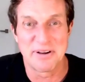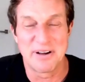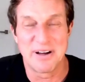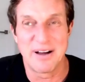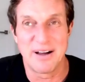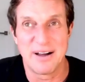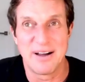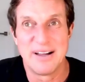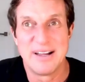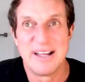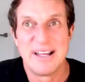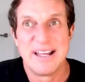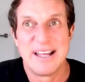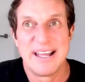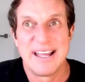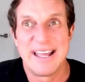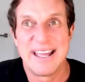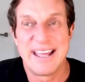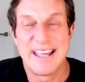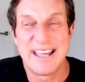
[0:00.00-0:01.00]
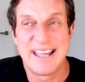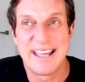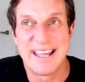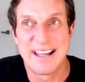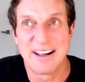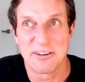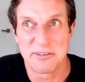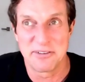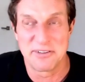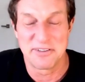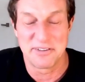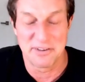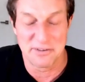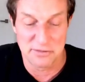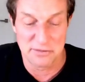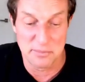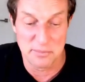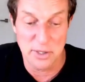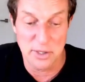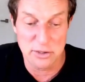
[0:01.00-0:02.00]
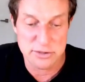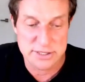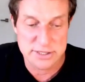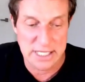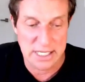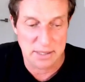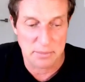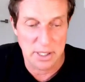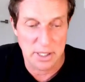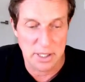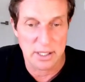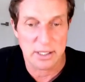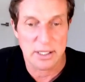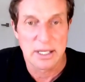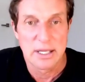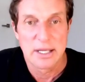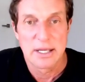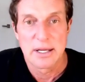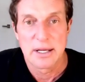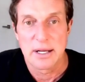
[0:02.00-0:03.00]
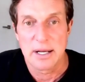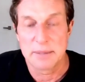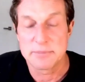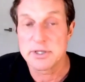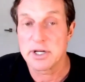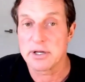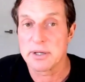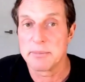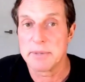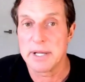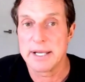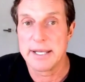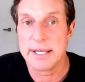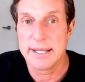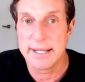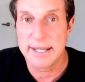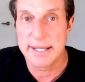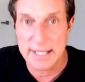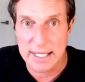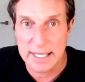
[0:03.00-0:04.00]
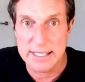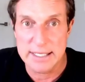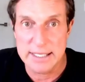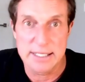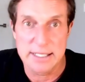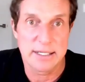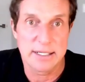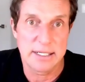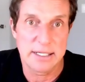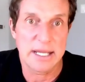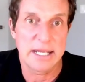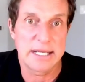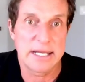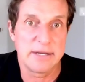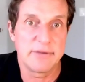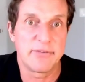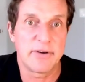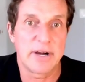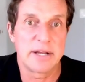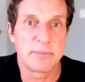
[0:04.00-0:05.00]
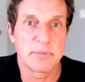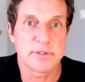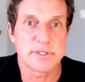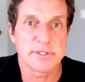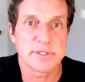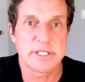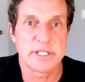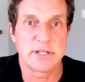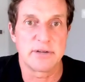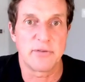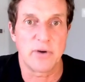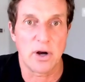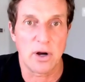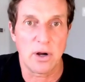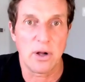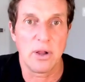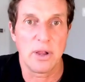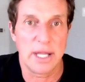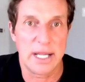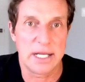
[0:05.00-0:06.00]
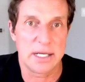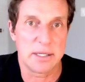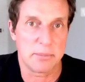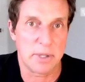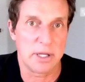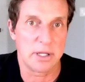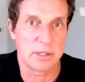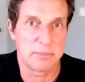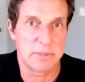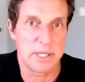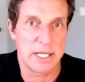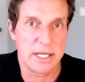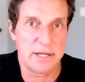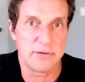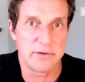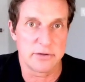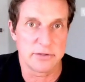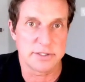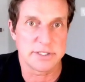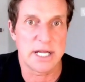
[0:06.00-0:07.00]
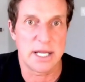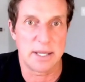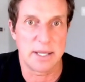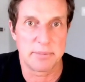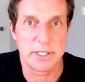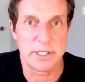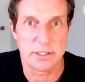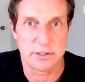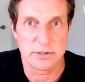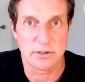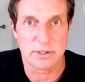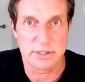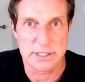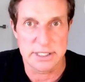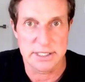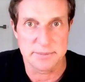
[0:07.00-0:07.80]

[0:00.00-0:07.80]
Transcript: Uh, or, or the most anabolic. I'm talking about 90 to 95% of all anabolic behavior is happening during deep